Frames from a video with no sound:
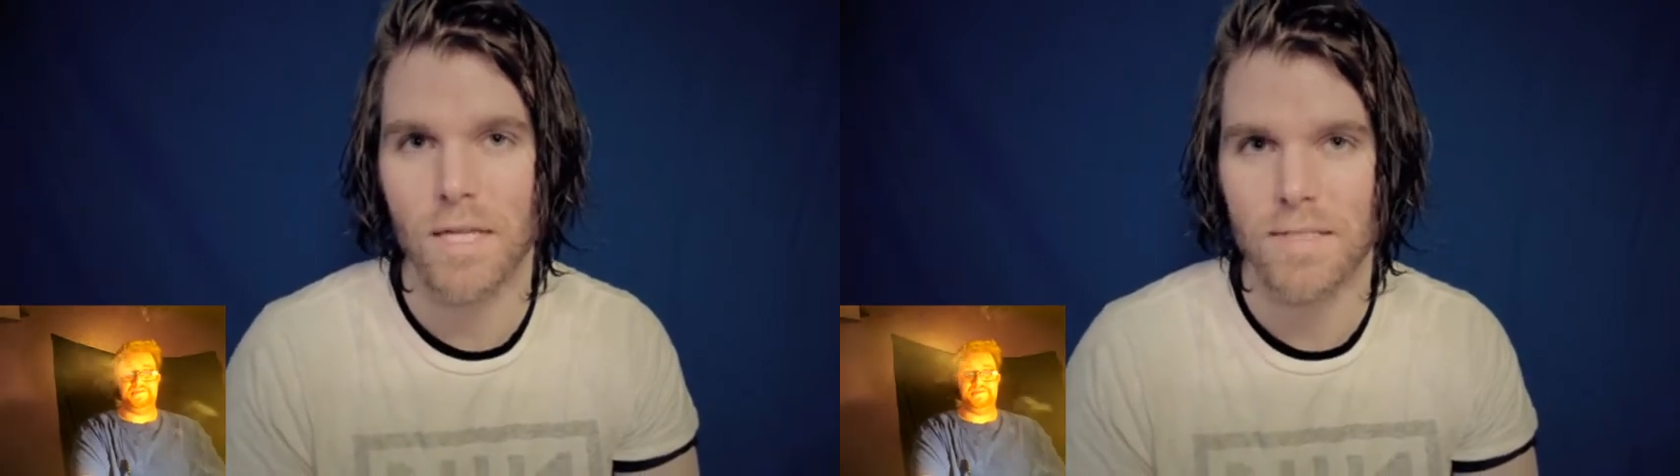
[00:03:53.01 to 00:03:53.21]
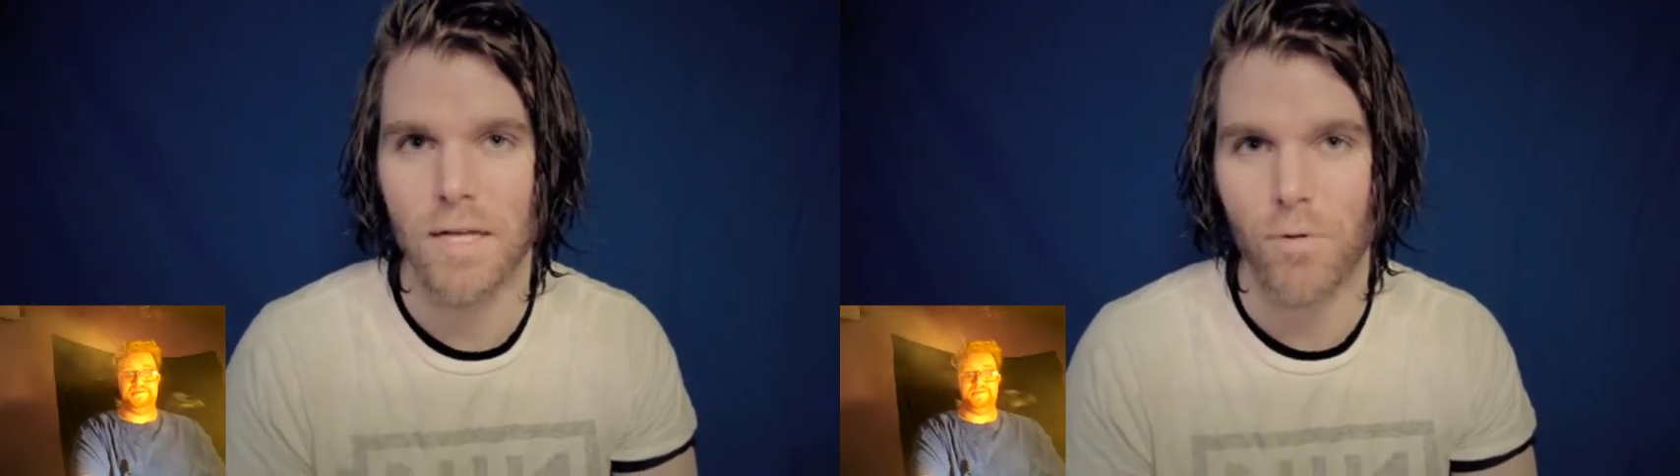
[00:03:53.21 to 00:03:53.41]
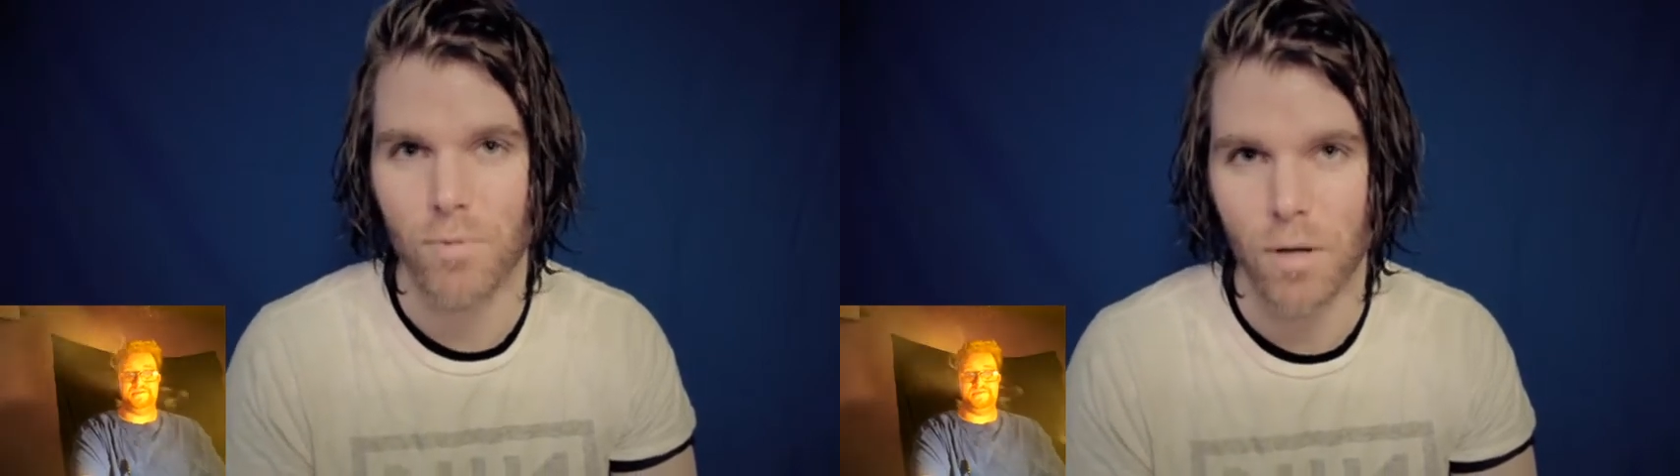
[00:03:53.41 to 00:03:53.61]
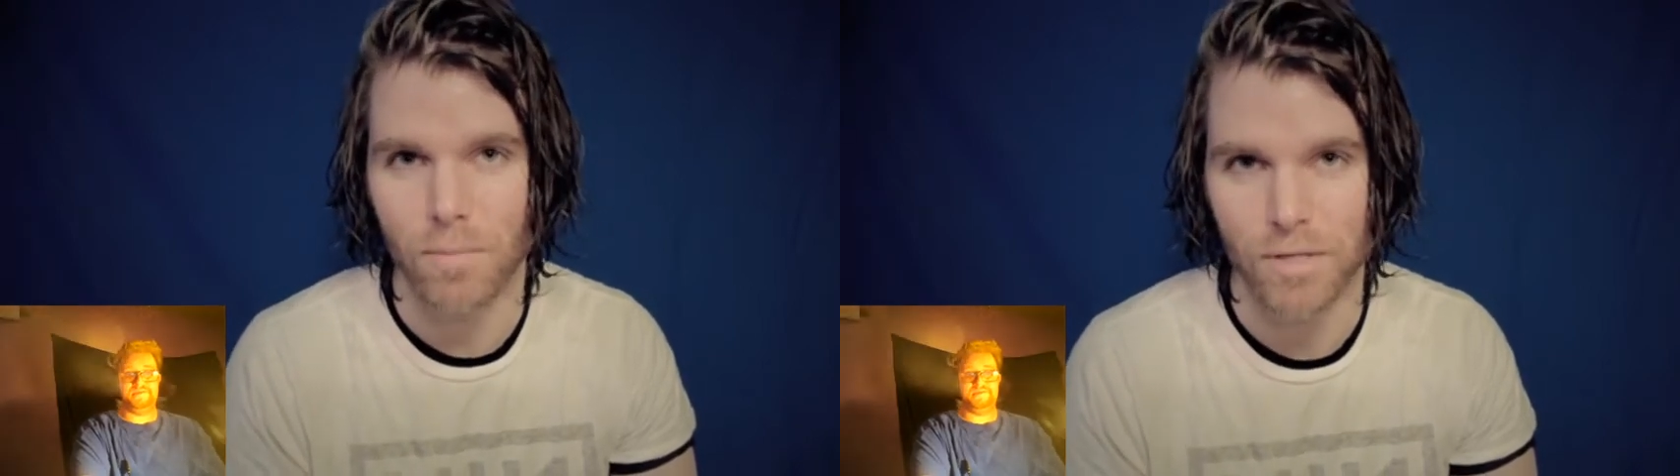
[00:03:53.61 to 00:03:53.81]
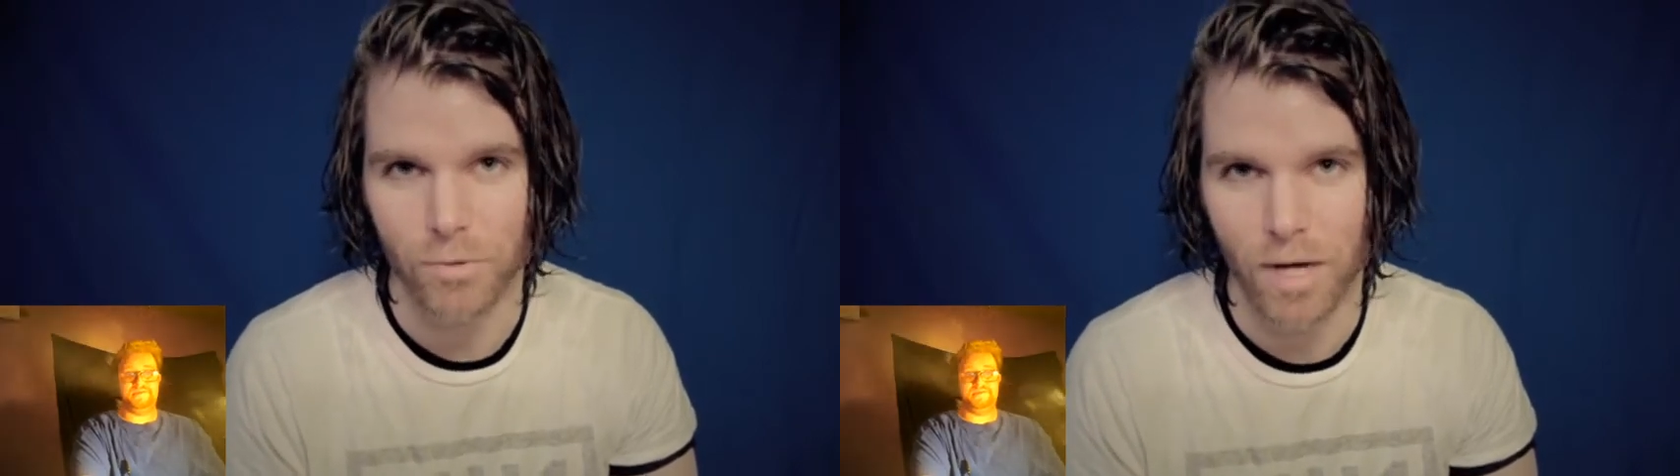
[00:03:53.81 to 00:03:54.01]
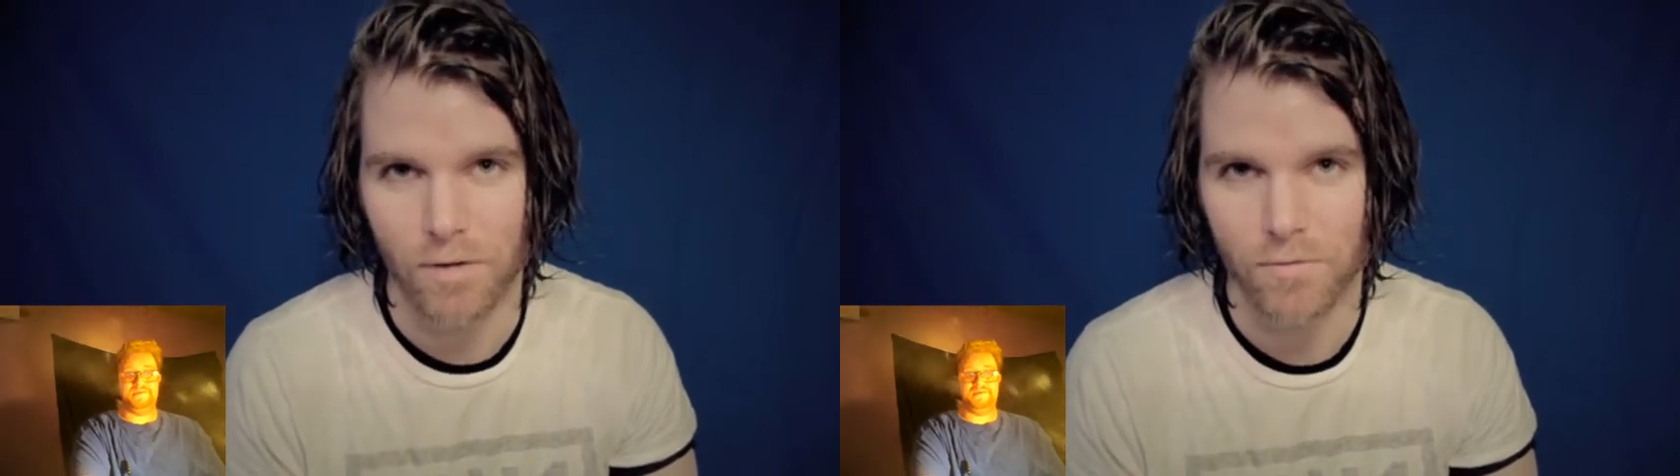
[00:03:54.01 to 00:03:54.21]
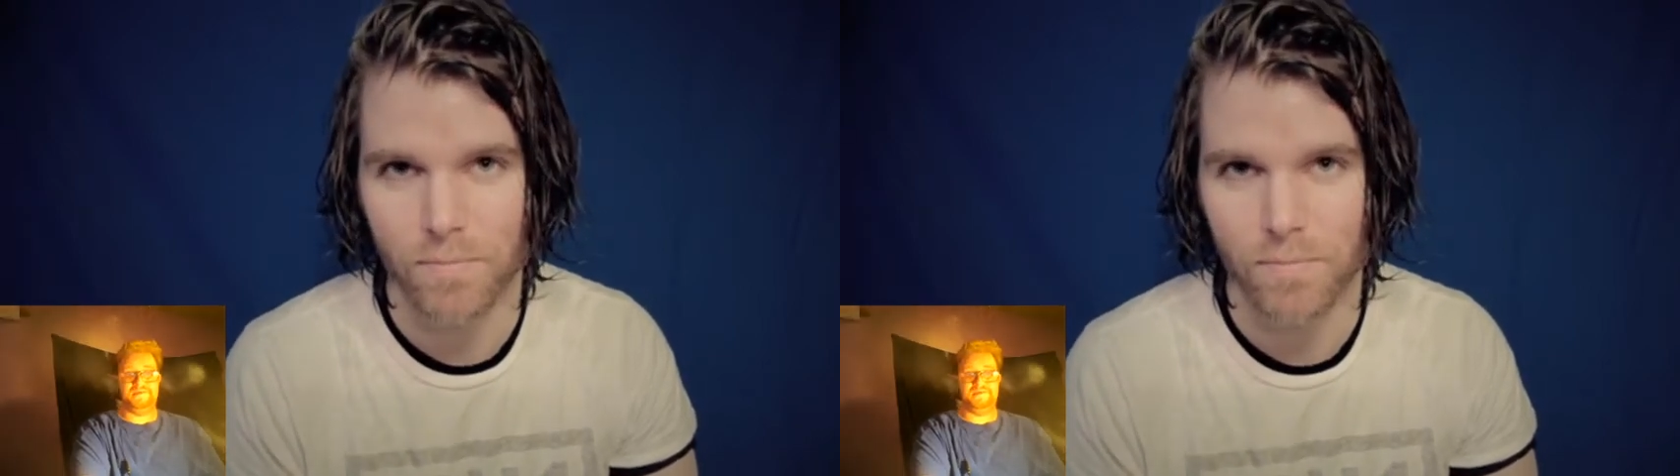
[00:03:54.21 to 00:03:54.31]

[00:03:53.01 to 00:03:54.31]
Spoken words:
that's now a problem that you have.